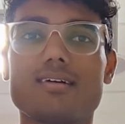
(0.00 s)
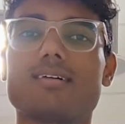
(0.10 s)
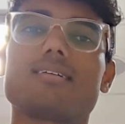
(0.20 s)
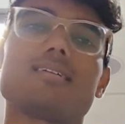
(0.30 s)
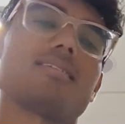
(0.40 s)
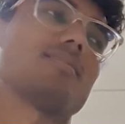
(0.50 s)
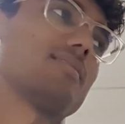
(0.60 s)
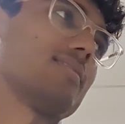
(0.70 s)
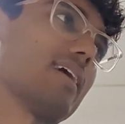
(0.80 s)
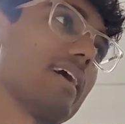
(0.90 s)

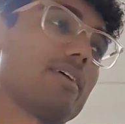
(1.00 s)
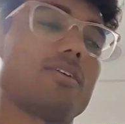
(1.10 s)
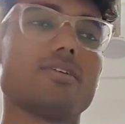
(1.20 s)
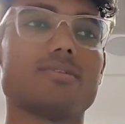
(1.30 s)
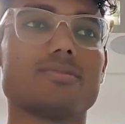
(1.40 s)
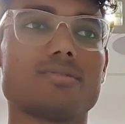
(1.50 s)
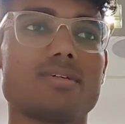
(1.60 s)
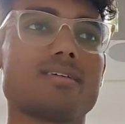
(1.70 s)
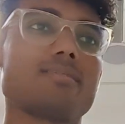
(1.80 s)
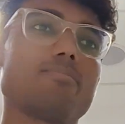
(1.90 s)
Ugh, I don't know.
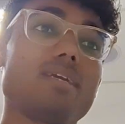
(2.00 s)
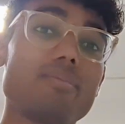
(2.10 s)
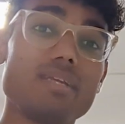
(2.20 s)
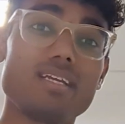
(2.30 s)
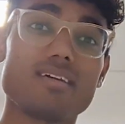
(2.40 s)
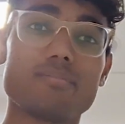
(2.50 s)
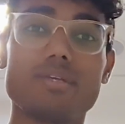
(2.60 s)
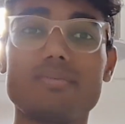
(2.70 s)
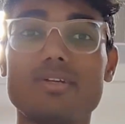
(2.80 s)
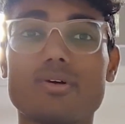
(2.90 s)
Maybe,
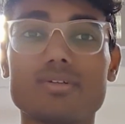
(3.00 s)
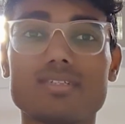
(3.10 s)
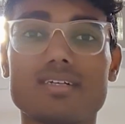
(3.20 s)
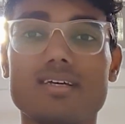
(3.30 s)
maybe not.